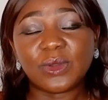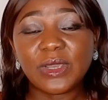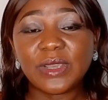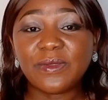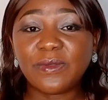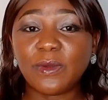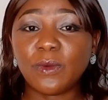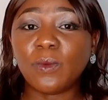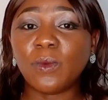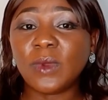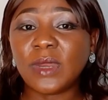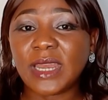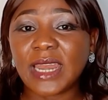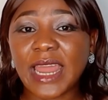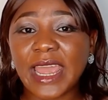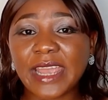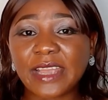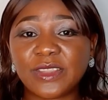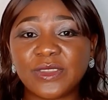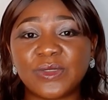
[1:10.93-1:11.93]
if you would
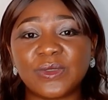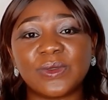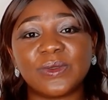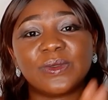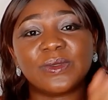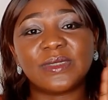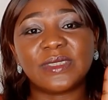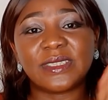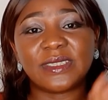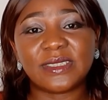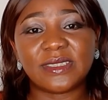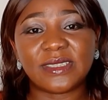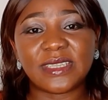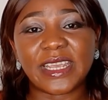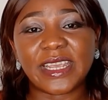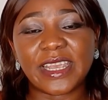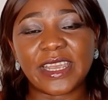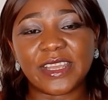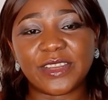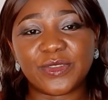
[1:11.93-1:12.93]
like to
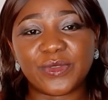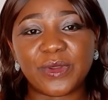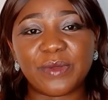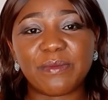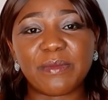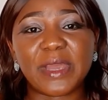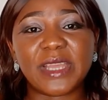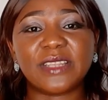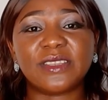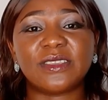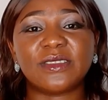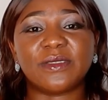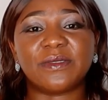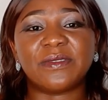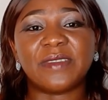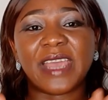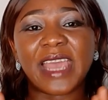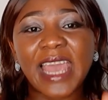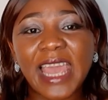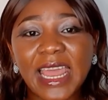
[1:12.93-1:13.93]
take a treatment of
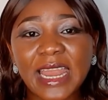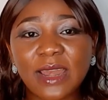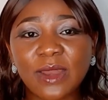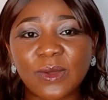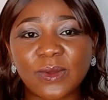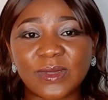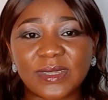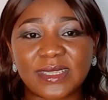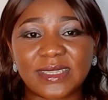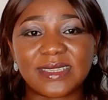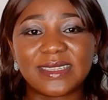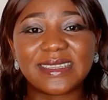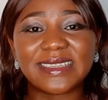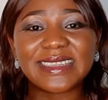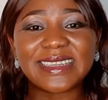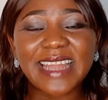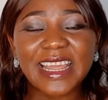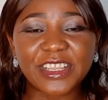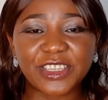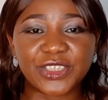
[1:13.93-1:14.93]
hair loss
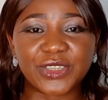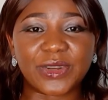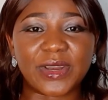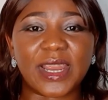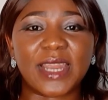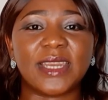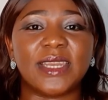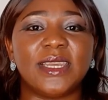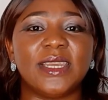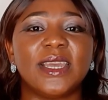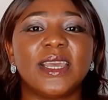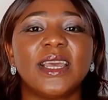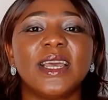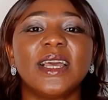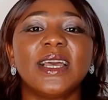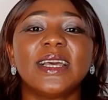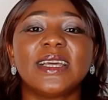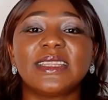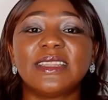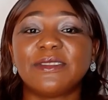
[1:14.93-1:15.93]
naturally,
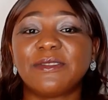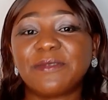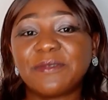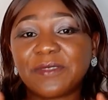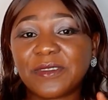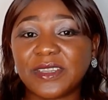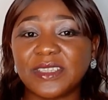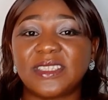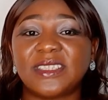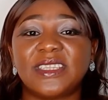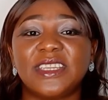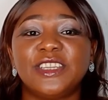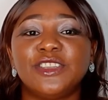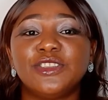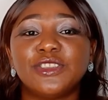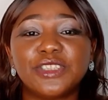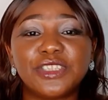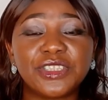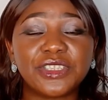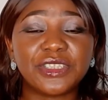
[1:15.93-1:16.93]
the first thing
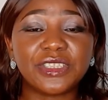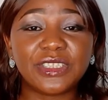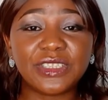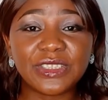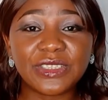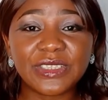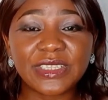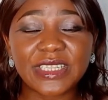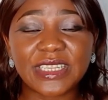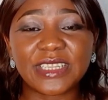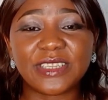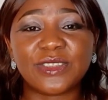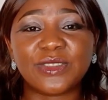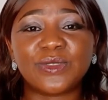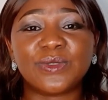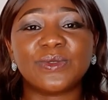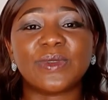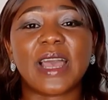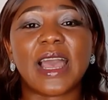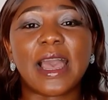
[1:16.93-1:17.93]
you should do is
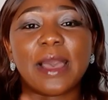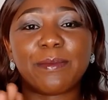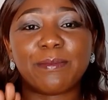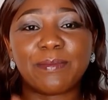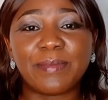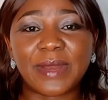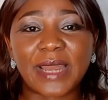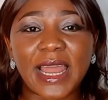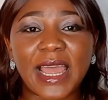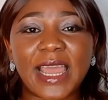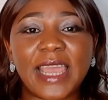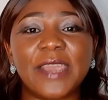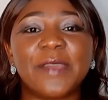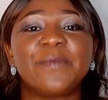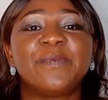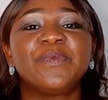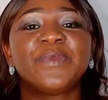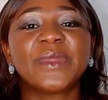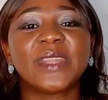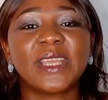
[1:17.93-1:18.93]
to apply
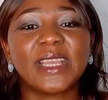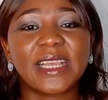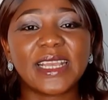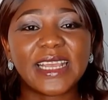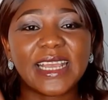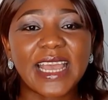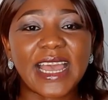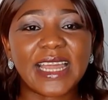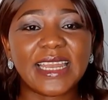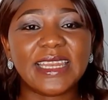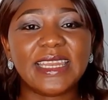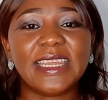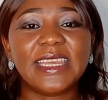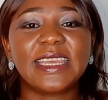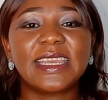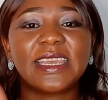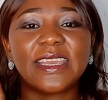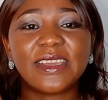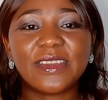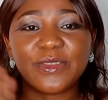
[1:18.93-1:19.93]

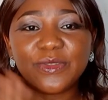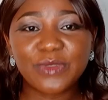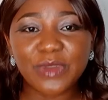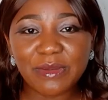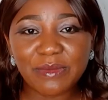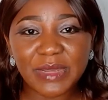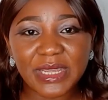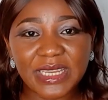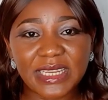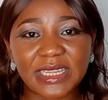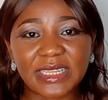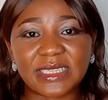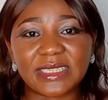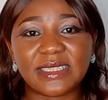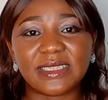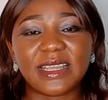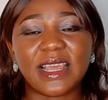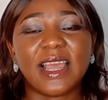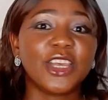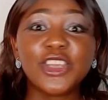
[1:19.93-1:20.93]
garlic remedies.
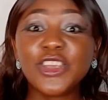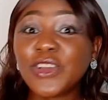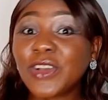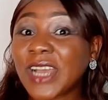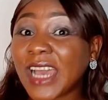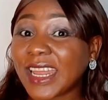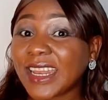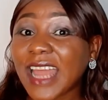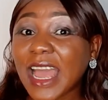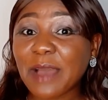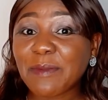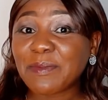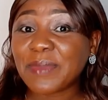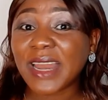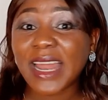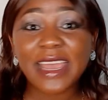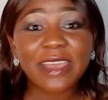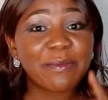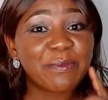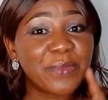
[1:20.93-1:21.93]
You can
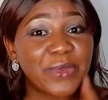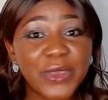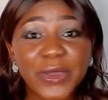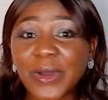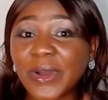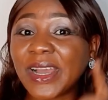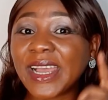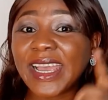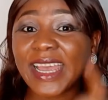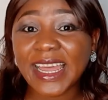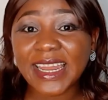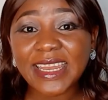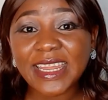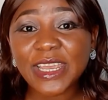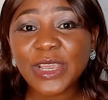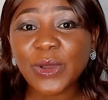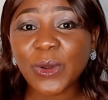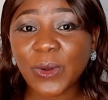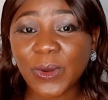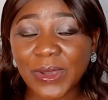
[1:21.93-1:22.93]
apply pure
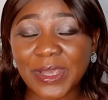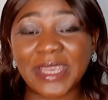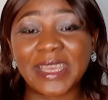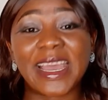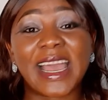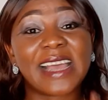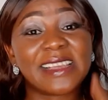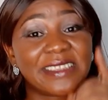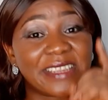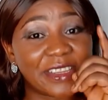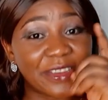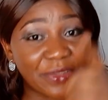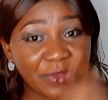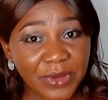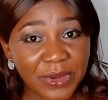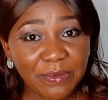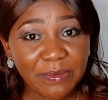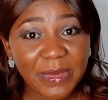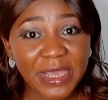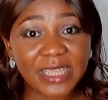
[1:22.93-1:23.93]
garlic oil as a
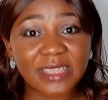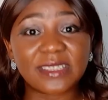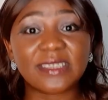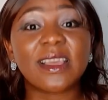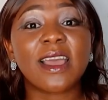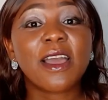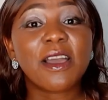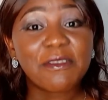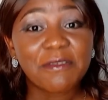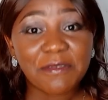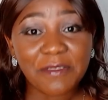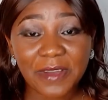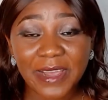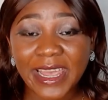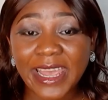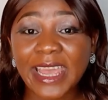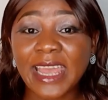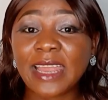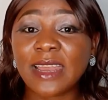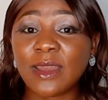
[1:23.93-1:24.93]
treatment for
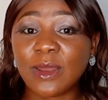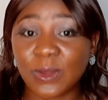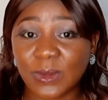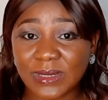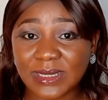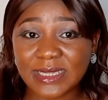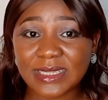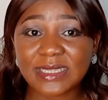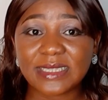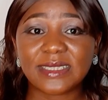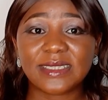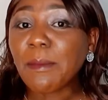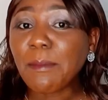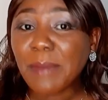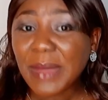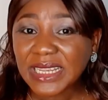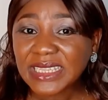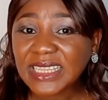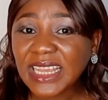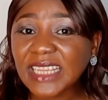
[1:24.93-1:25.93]
hair loss.
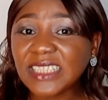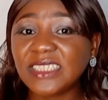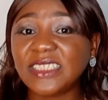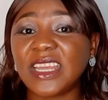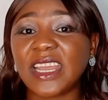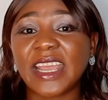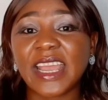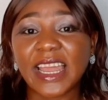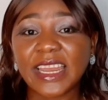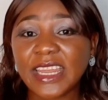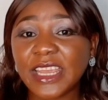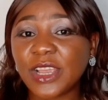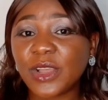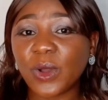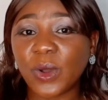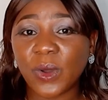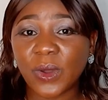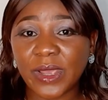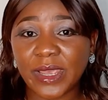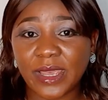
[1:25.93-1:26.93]
Massage the garlic
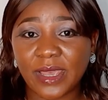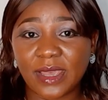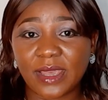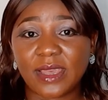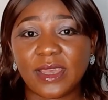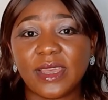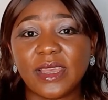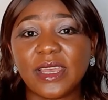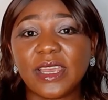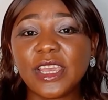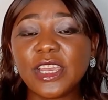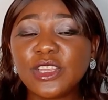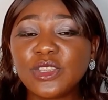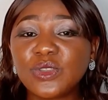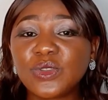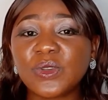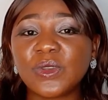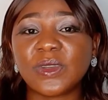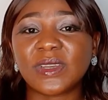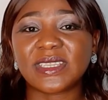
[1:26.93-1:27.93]
oil
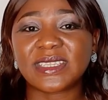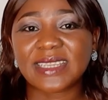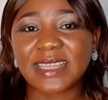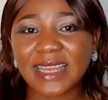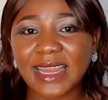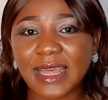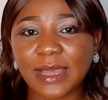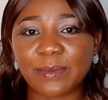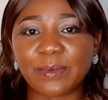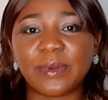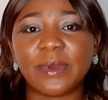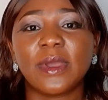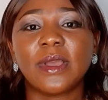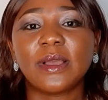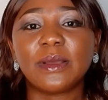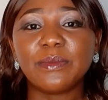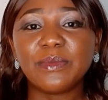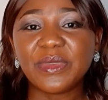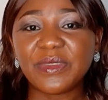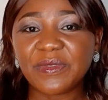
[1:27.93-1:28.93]
into your scalp
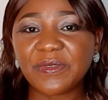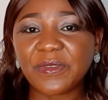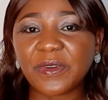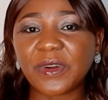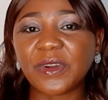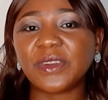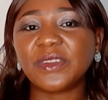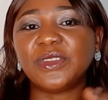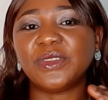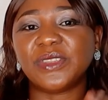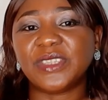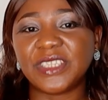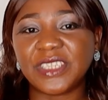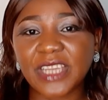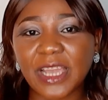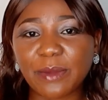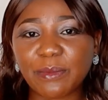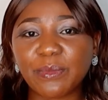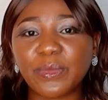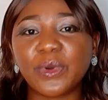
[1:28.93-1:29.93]
before you
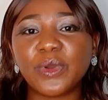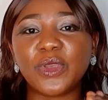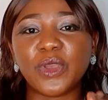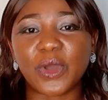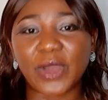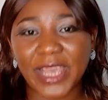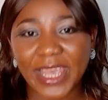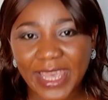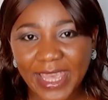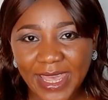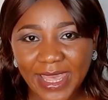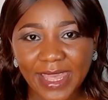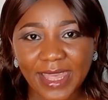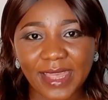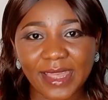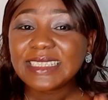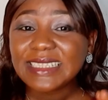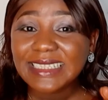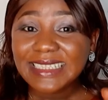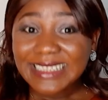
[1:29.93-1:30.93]
shampoo your hair.
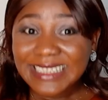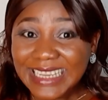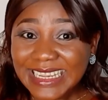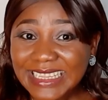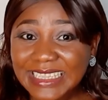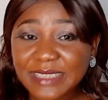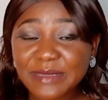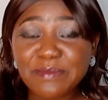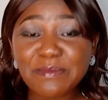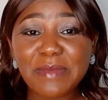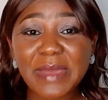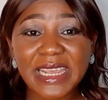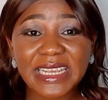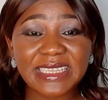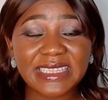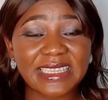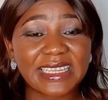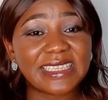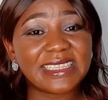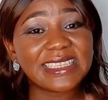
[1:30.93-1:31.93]
This
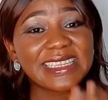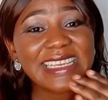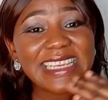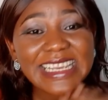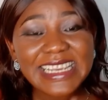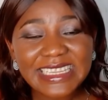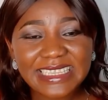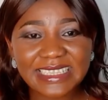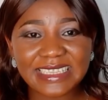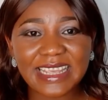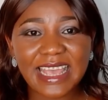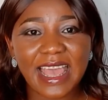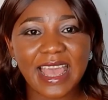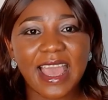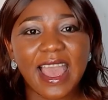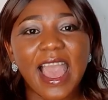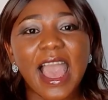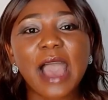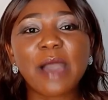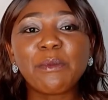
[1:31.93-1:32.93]
makes it easier
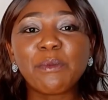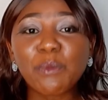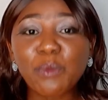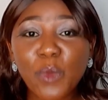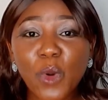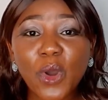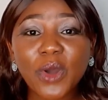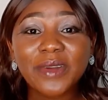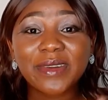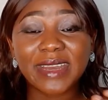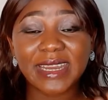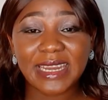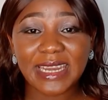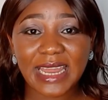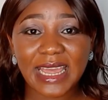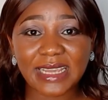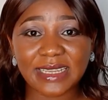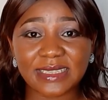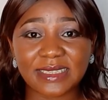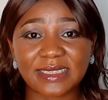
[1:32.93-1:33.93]
and more
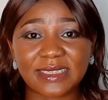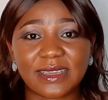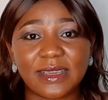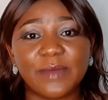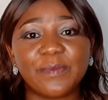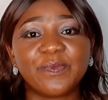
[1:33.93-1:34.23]
relaxed